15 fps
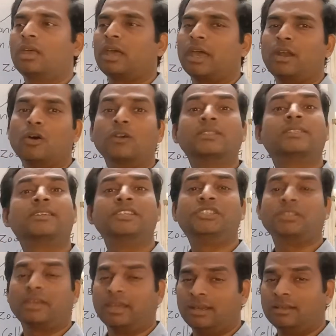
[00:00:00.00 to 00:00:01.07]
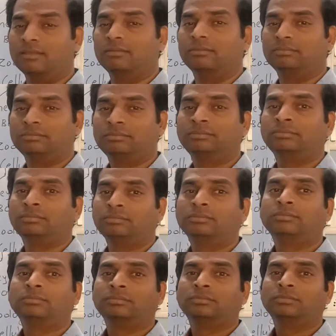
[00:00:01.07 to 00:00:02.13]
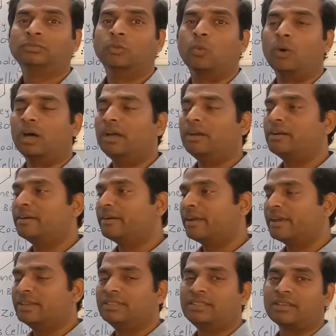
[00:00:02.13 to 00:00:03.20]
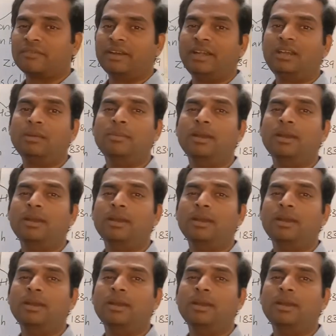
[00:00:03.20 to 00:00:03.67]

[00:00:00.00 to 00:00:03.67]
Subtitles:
An ostrich egg, 170